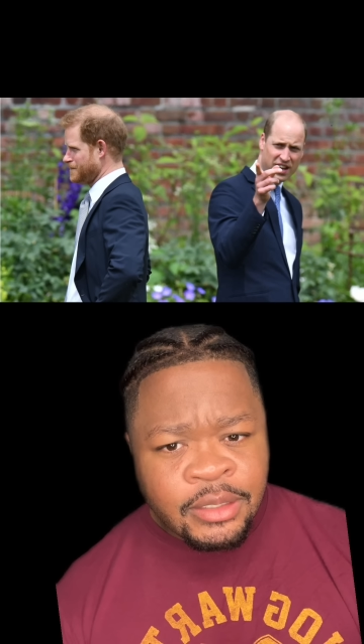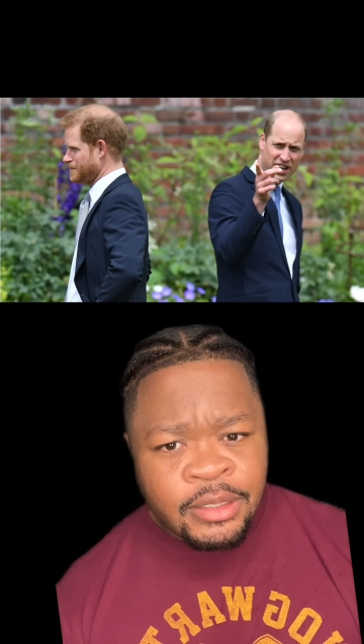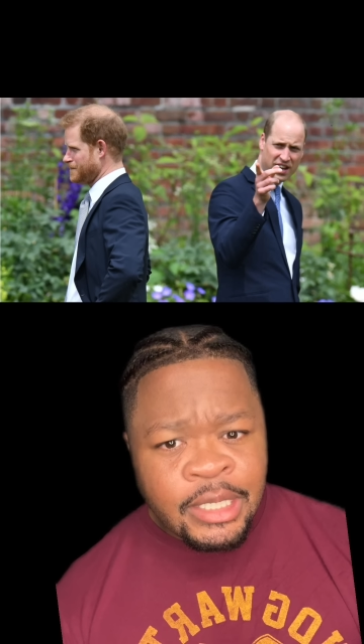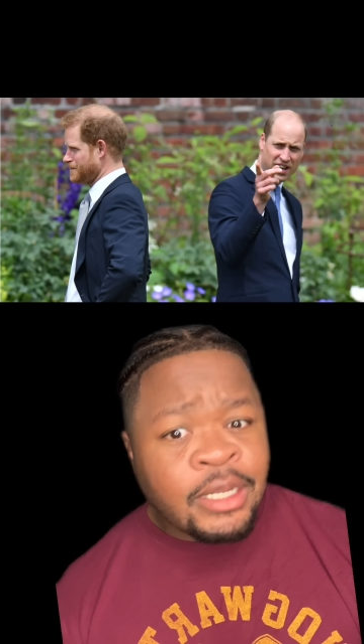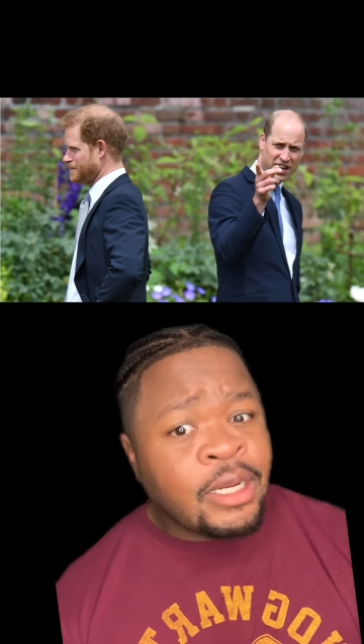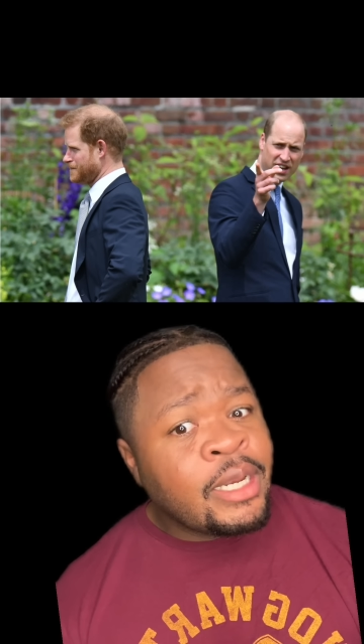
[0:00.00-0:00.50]

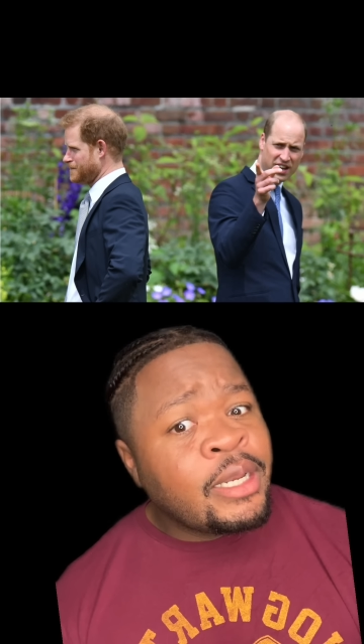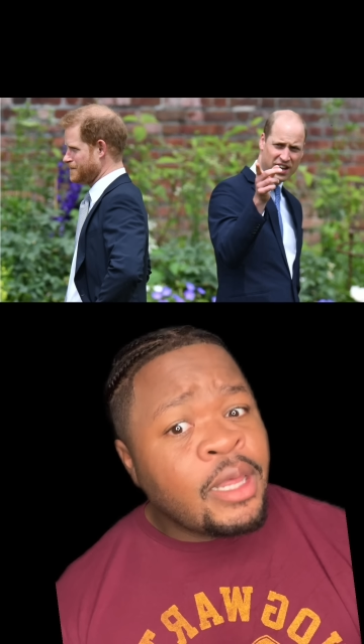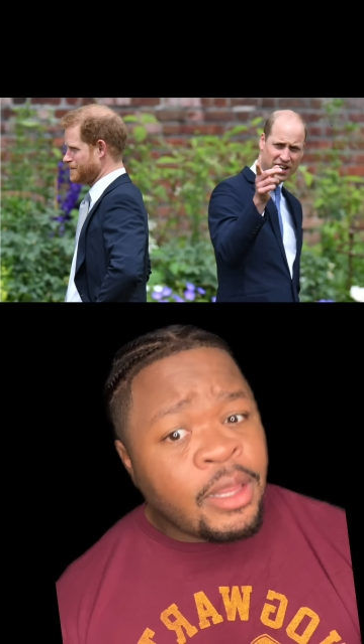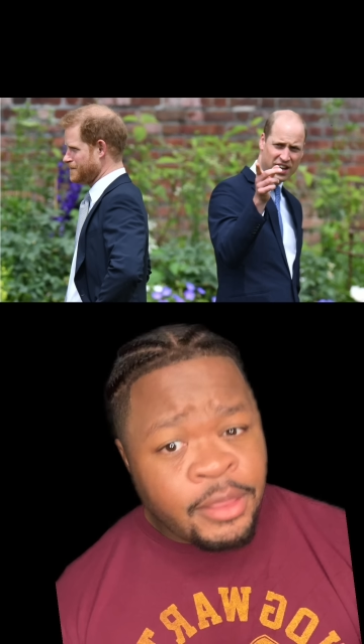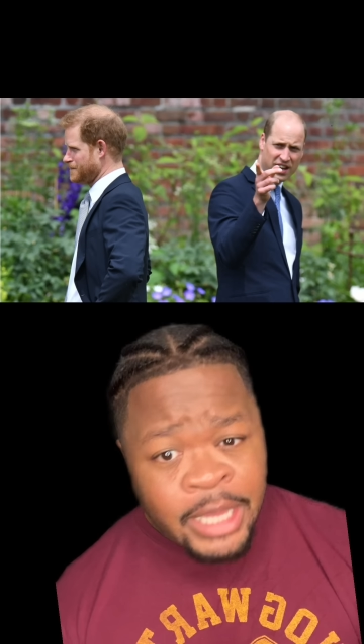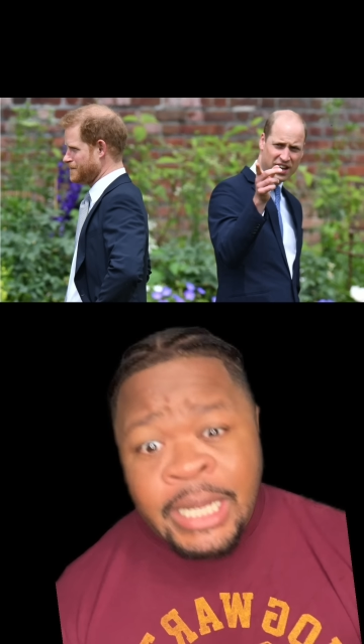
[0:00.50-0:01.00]
And then
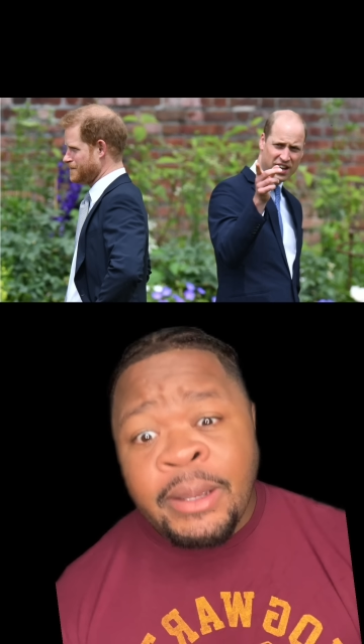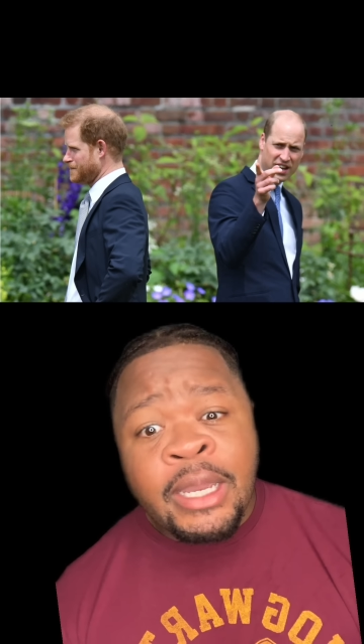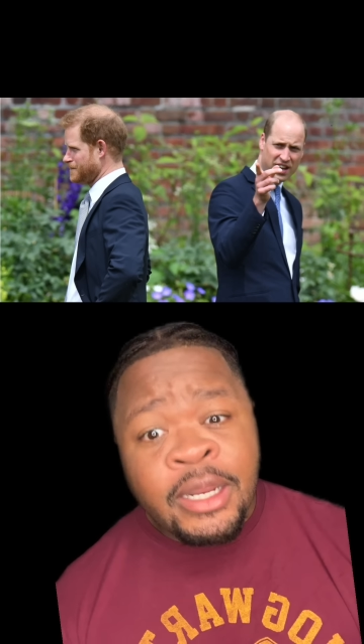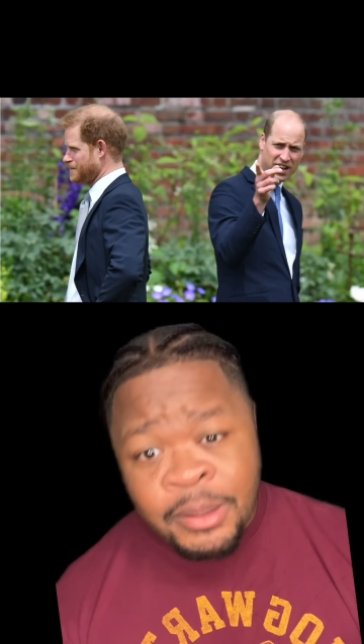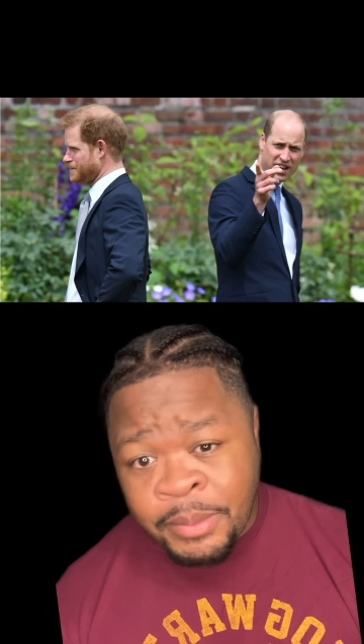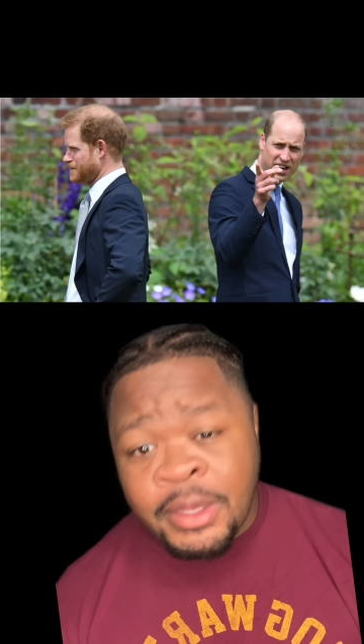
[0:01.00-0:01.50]
they
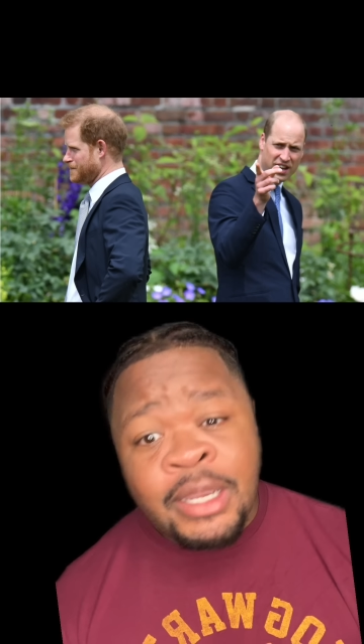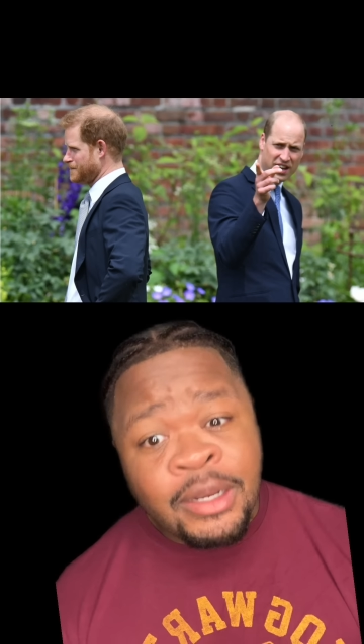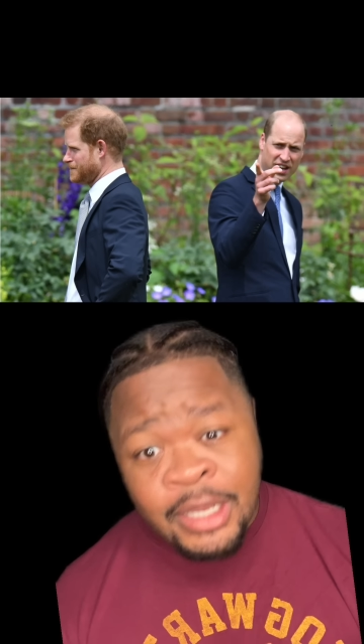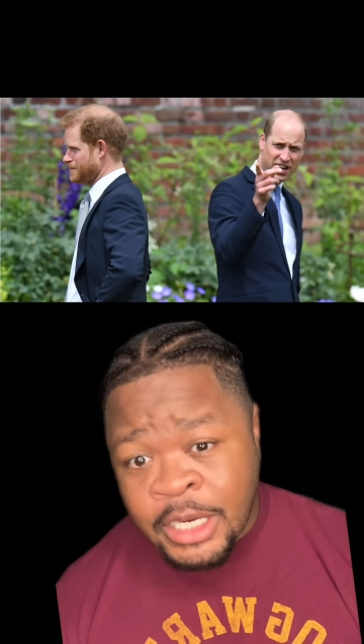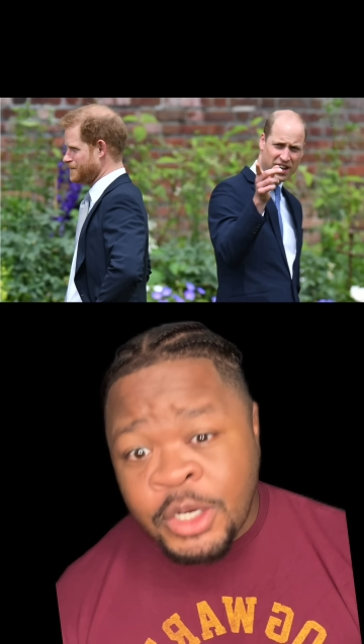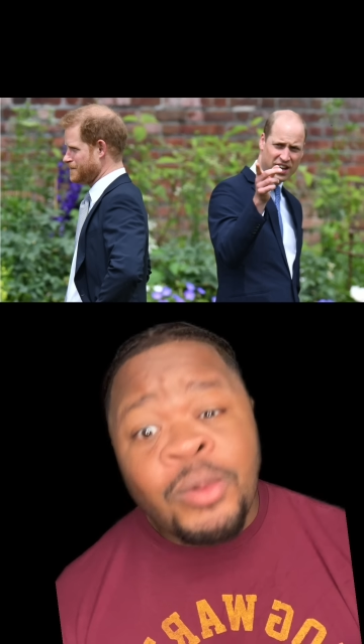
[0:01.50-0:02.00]
end up thinking
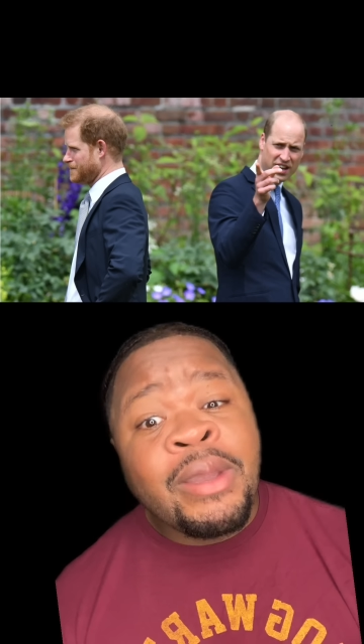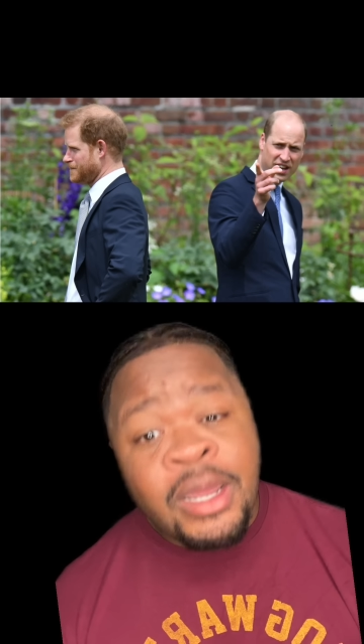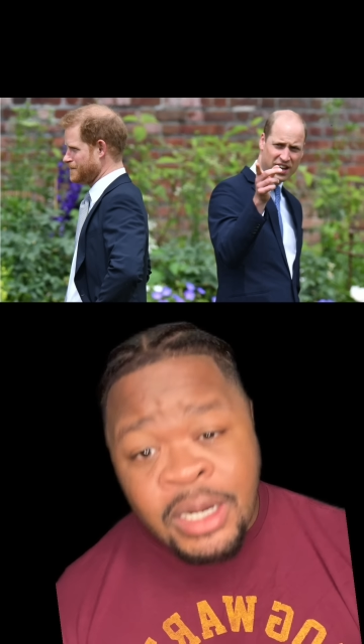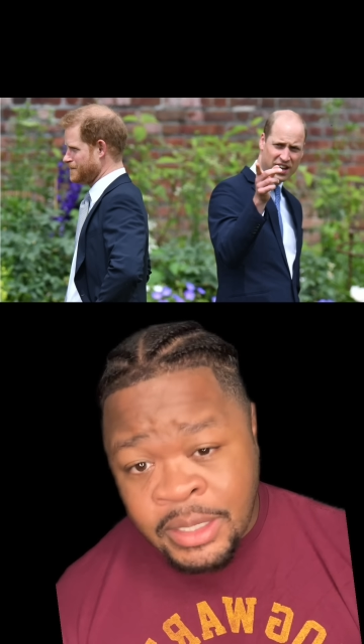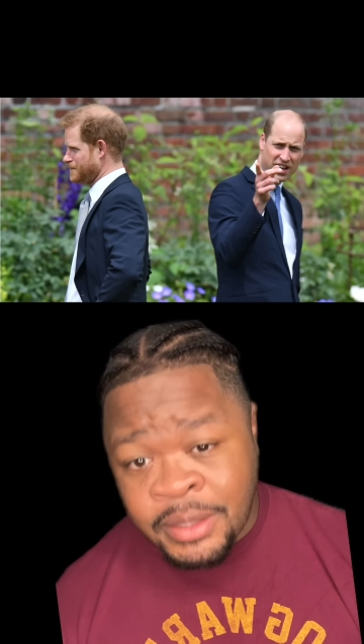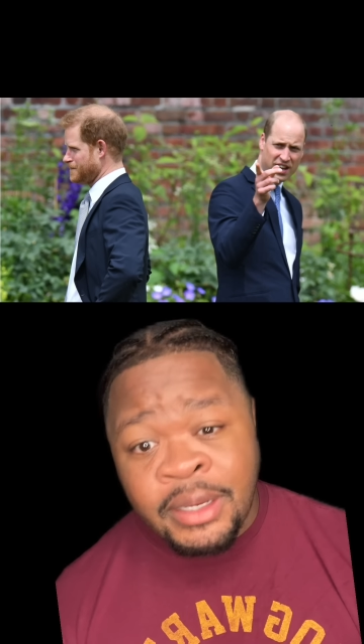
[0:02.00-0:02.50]
they can do
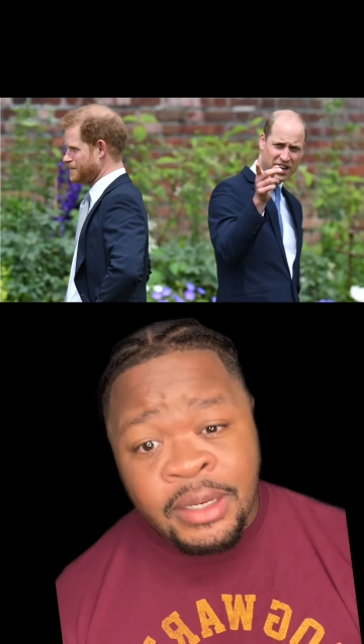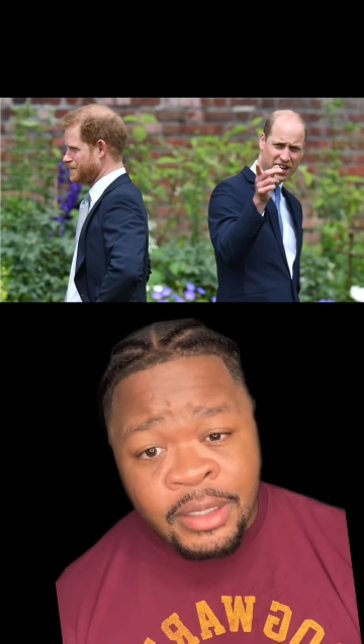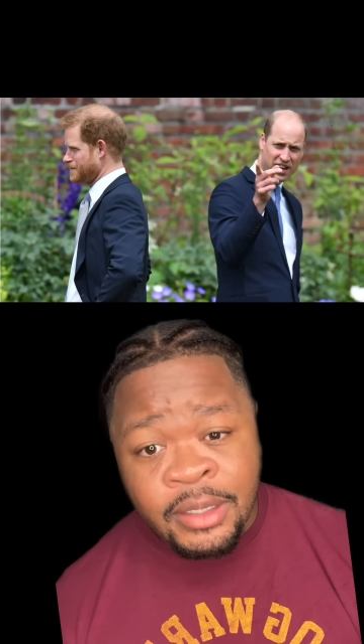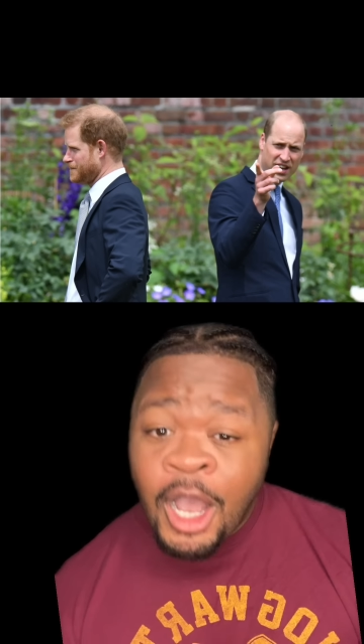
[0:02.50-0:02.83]
anything,